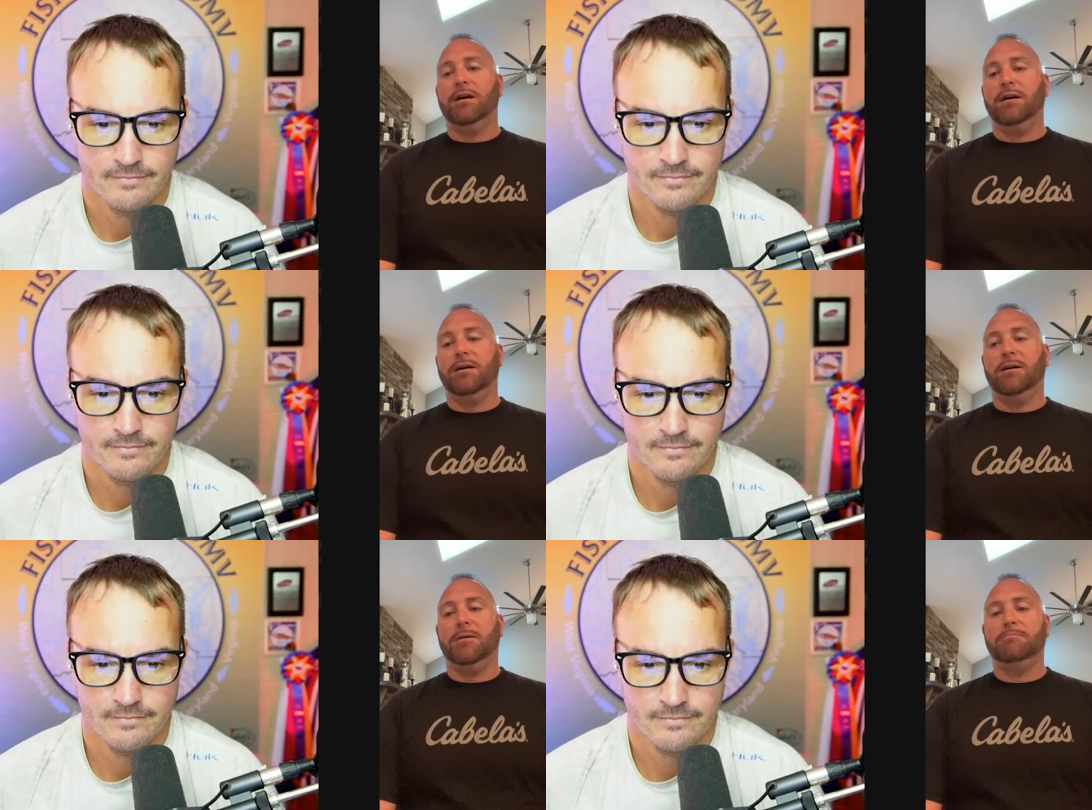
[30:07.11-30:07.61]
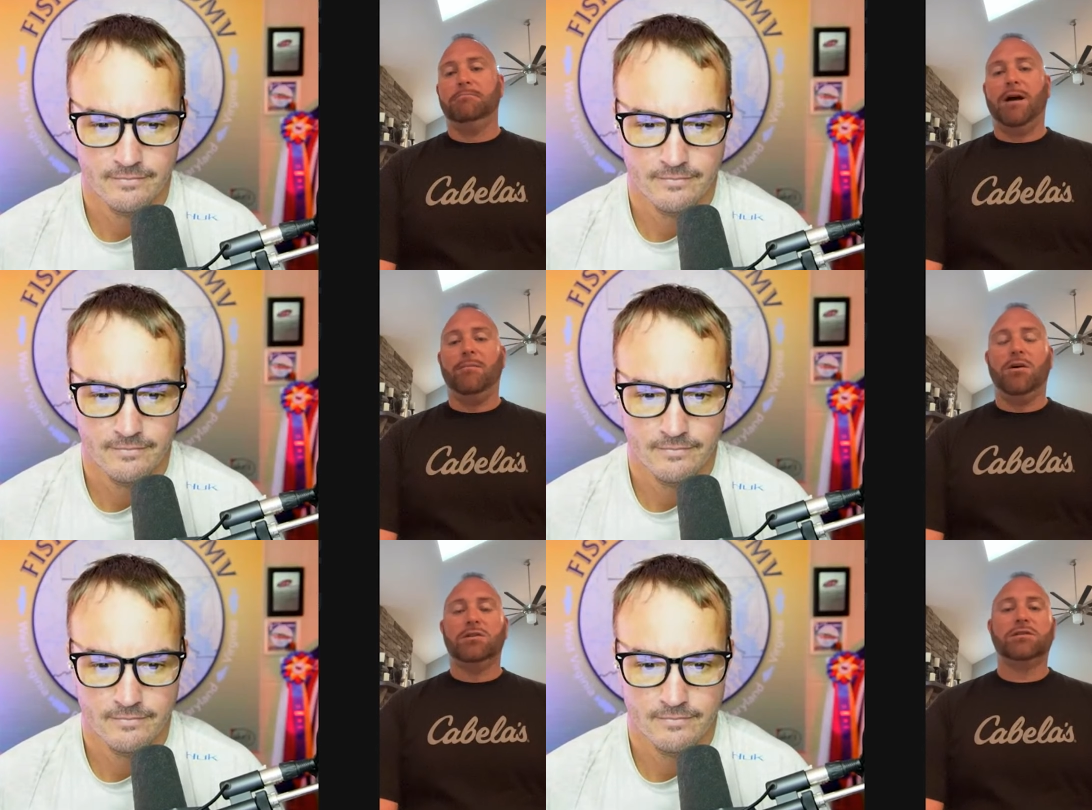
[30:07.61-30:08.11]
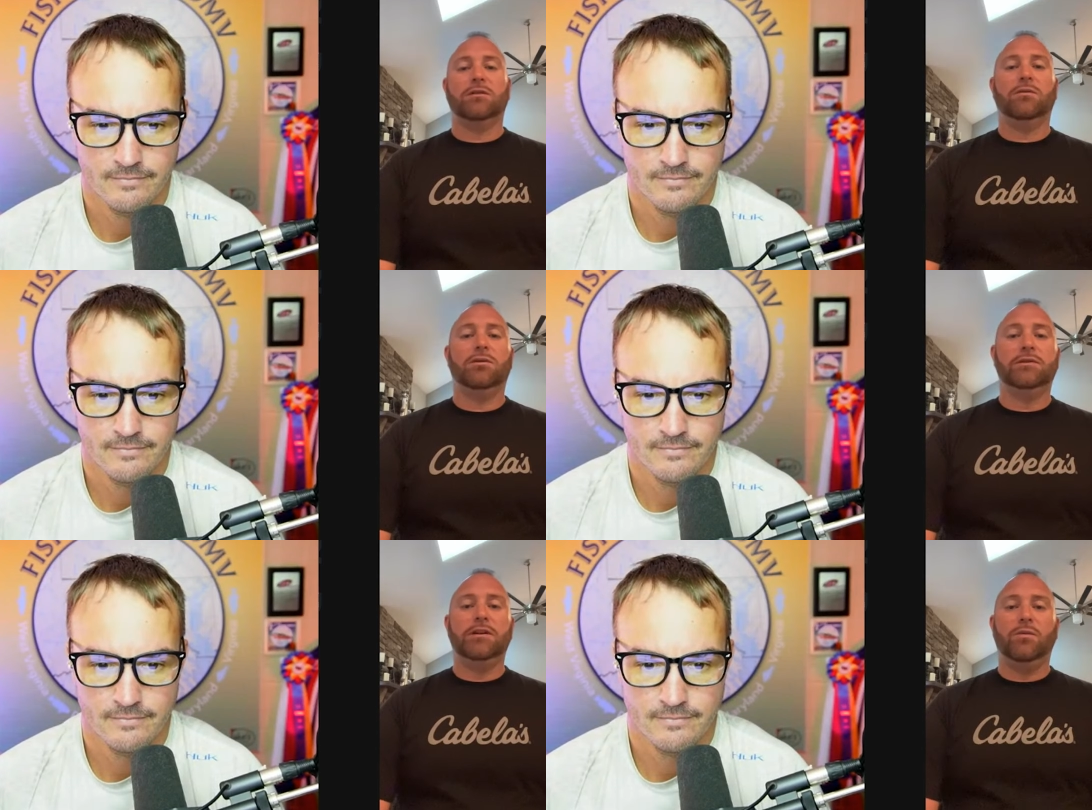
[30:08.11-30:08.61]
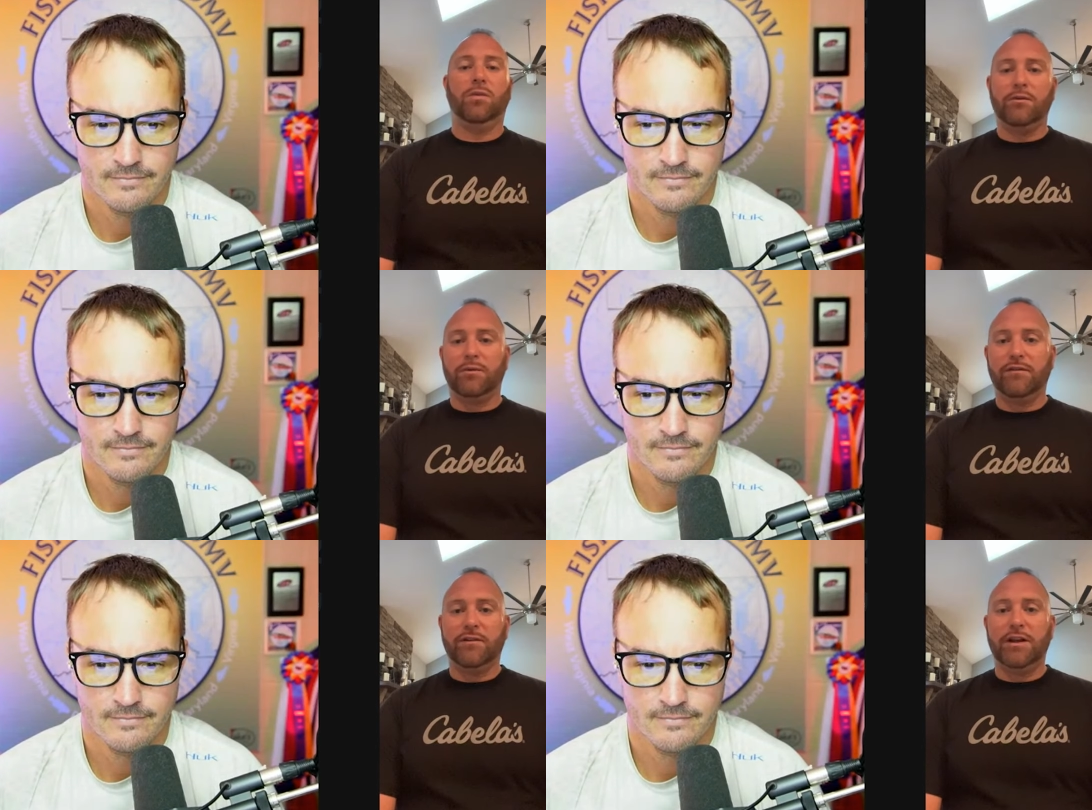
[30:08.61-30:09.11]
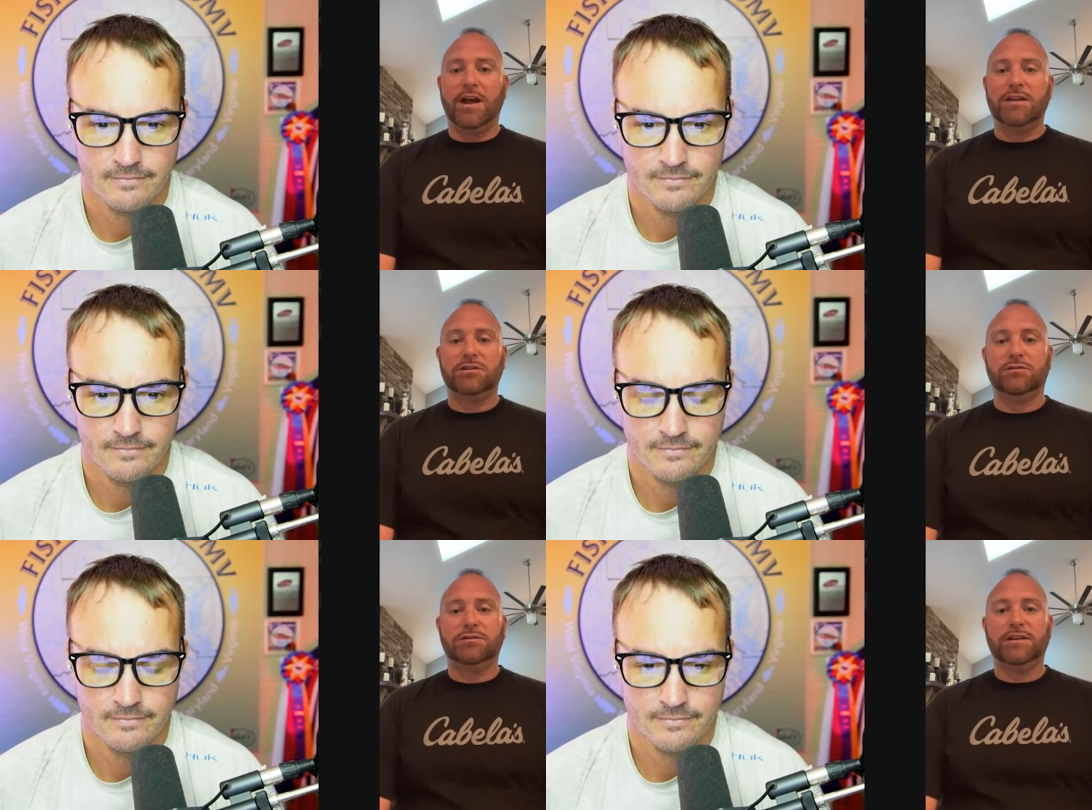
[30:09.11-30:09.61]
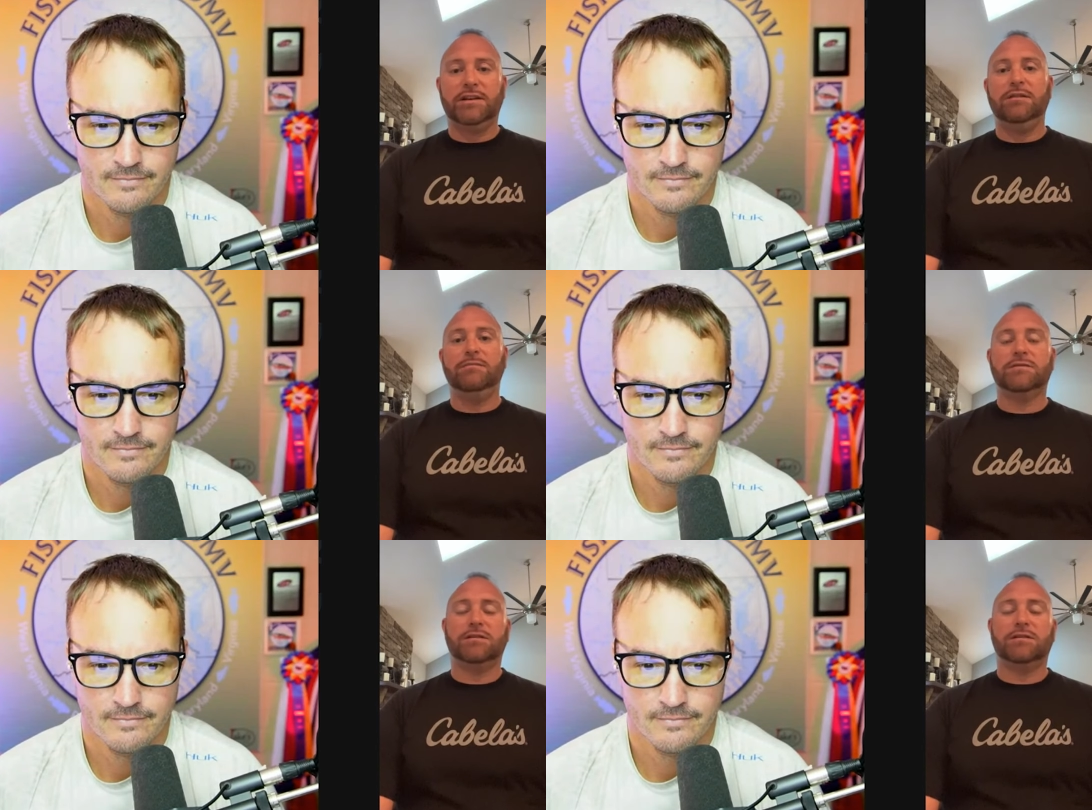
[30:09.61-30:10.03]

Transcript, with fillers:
Speaker 1: Um, I'm also on the White River National Team,